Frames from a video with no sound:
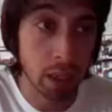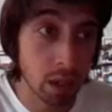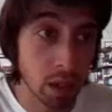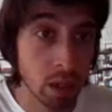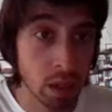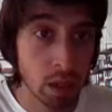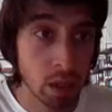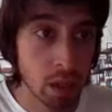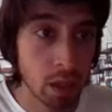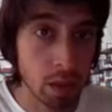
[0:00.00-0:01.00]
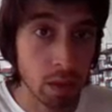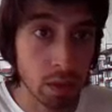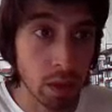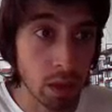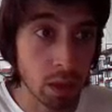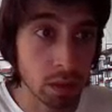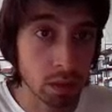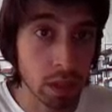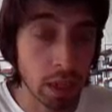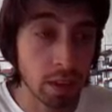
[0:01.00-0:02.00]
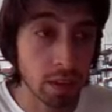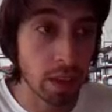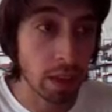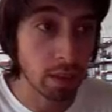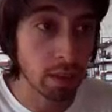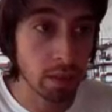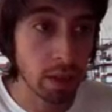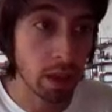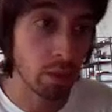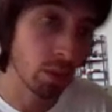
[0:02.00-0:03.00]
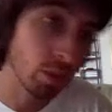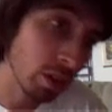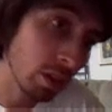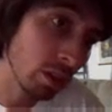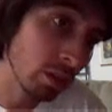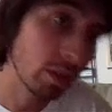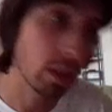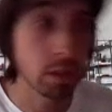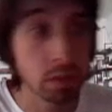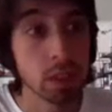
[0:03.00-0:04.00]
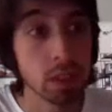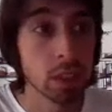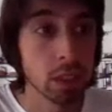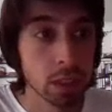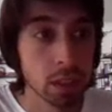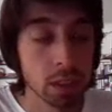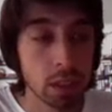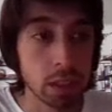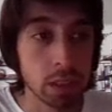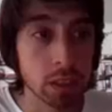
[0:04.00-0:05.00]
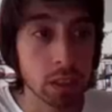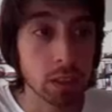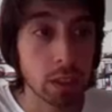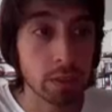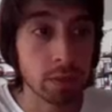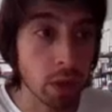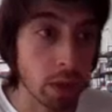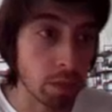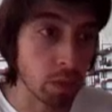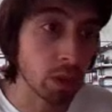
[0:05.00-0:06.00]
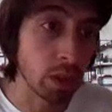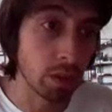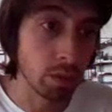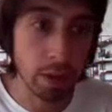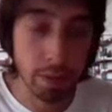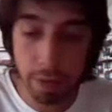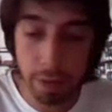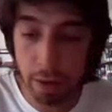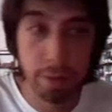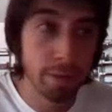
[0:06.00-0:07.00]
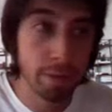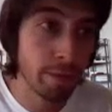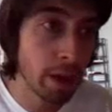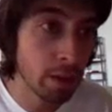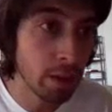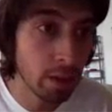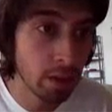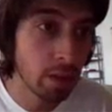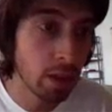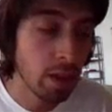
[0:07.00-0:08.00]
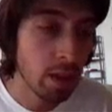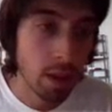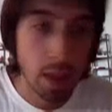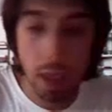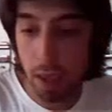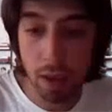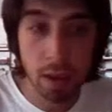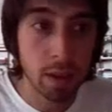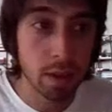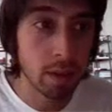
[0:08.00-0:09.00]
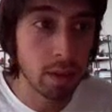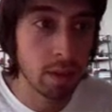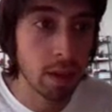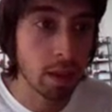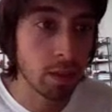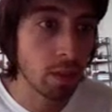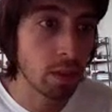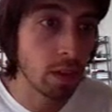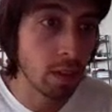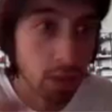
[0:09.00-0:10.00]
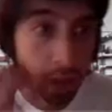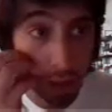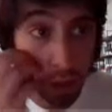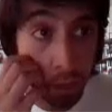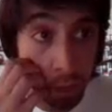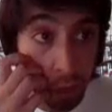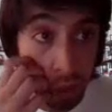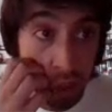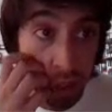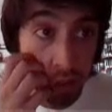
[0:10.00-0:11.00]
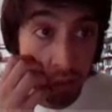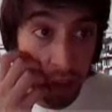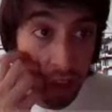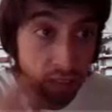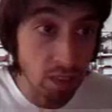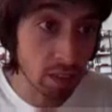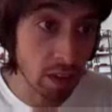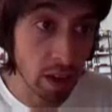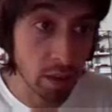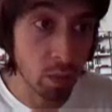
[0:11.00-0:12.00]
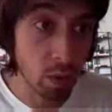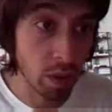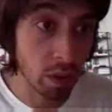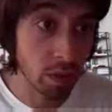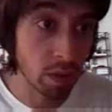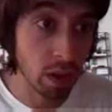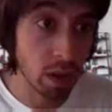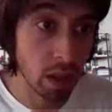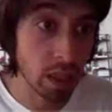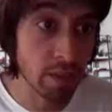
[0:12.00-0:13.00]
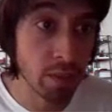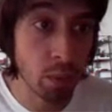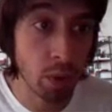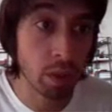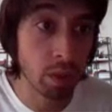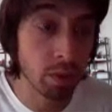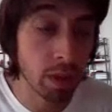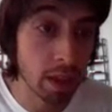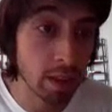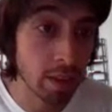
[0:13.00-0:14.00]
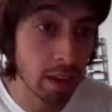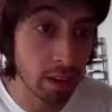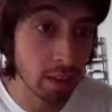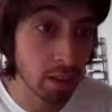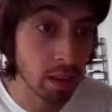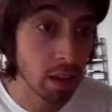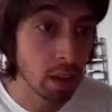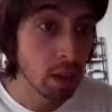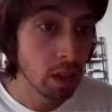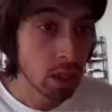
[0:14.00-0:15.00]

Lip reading: packet is getting sent and retrieved and all this good stuff. Okay, so we're done. We have 5 files, and yeah, so as you can see, the fastest time was 11.38 seconds.